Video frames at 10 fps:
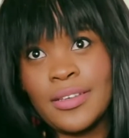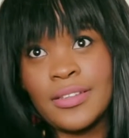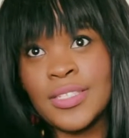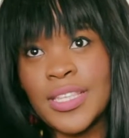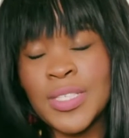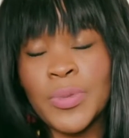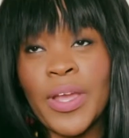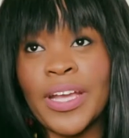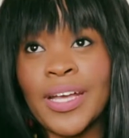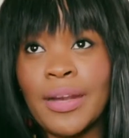And so that's where
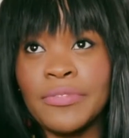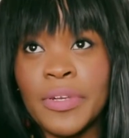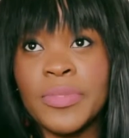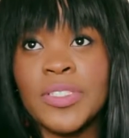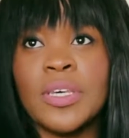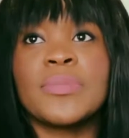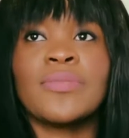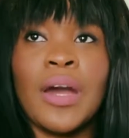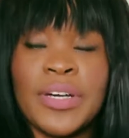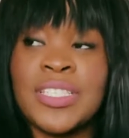I come from in terms of
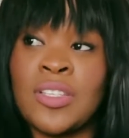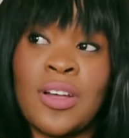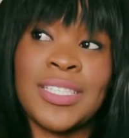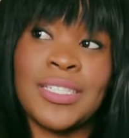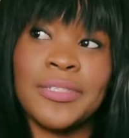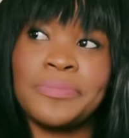how I started.